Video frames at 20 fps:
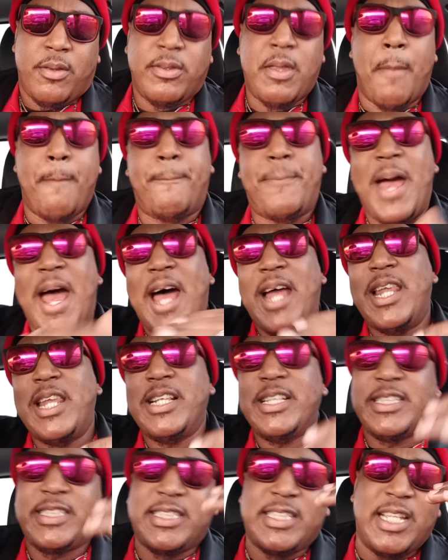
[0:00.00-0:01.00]
the
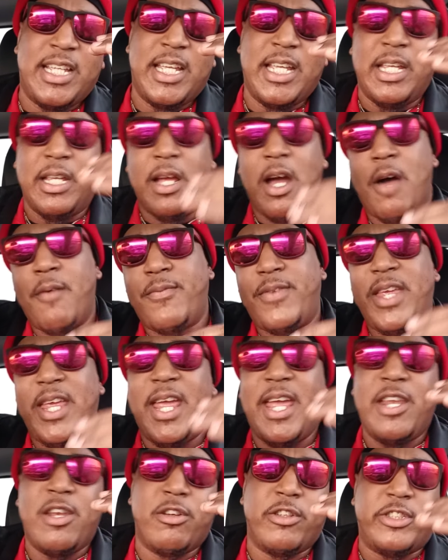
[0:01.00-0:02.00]
balancing of
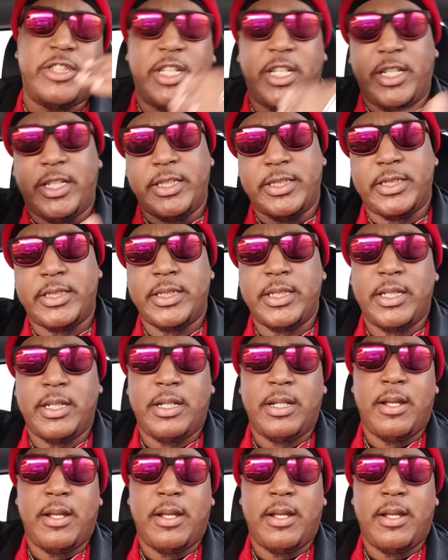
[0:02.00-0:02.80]
the energies.